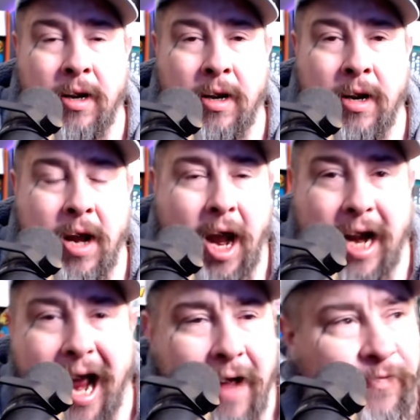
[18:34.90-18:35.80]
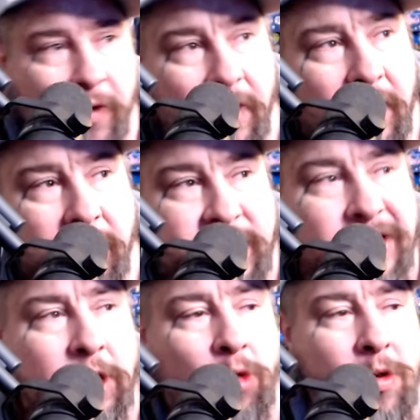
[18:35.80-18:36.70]
And I have to
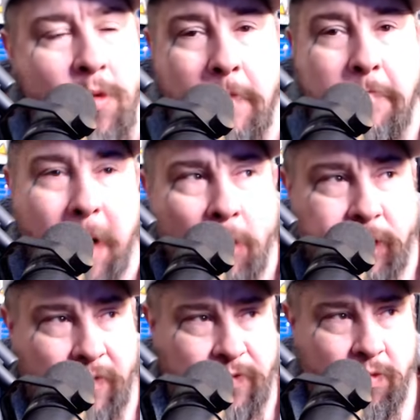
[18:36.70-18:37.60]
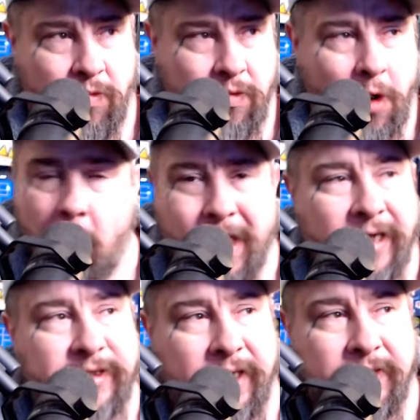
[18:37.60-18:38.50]
disagree with both of you on that
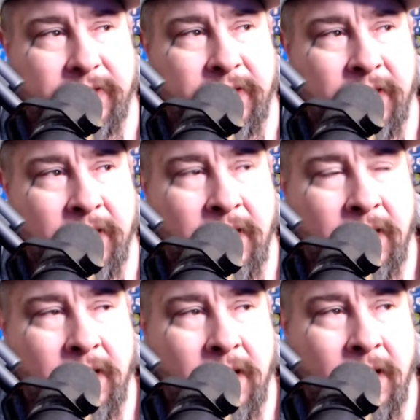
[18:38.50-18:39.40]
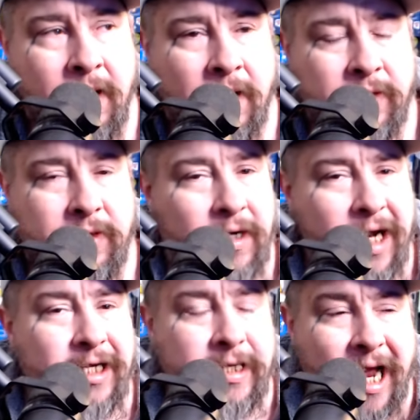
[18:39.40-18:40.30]
sense.
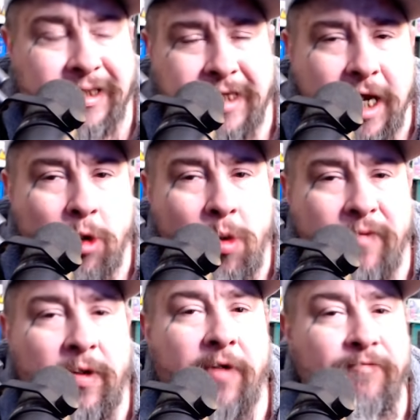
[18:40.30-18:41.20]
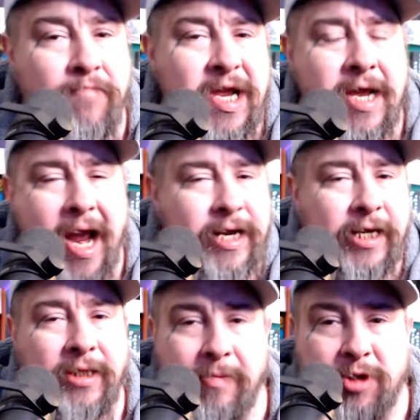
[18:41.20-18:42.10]
That's the equivalent of me hating
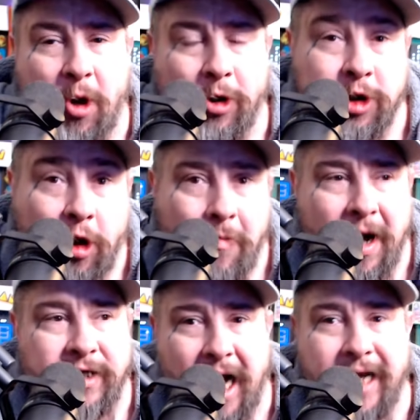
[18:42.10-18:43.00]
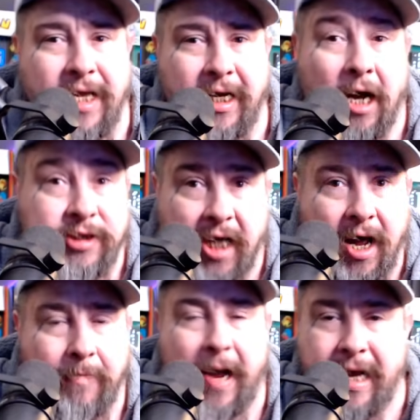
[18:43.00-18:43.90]
libtards so much I think
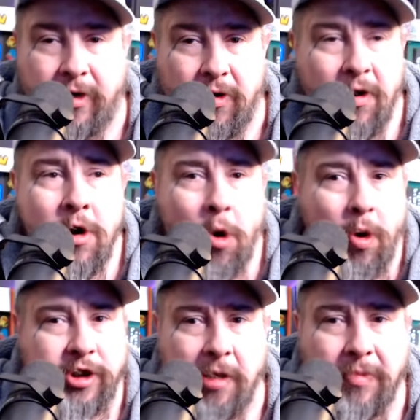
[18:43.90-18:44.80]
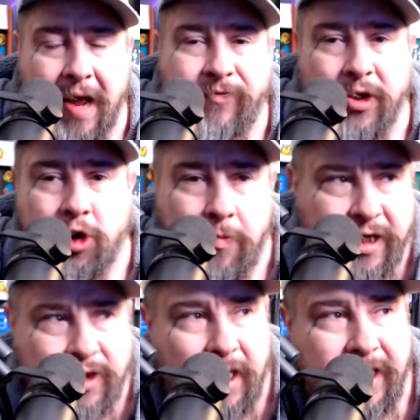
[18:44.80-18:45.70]
Hassan Piker or some leftist should be
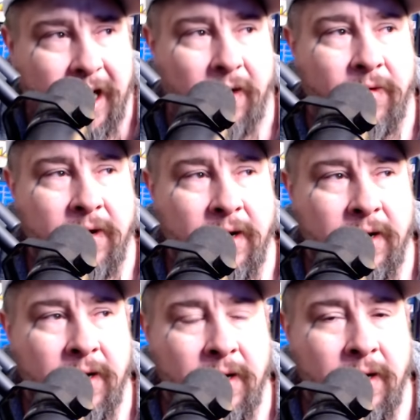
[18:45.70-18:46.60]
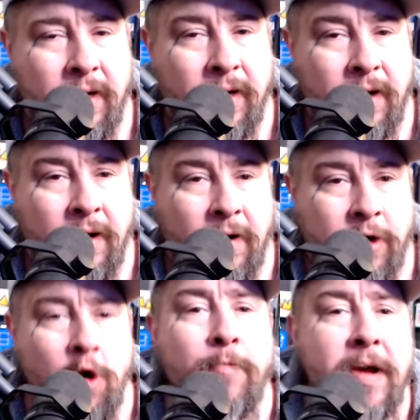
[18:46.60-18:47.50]
shut down.
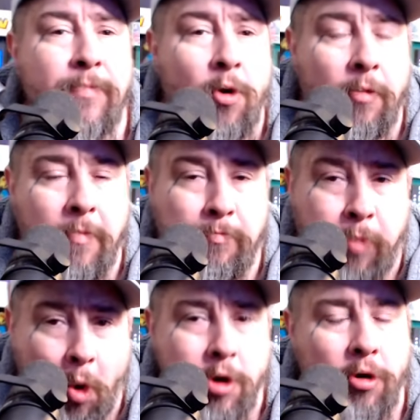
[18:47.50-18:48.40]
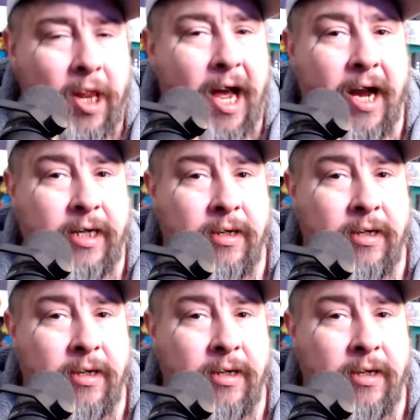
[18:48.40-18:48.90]
You people are borderline.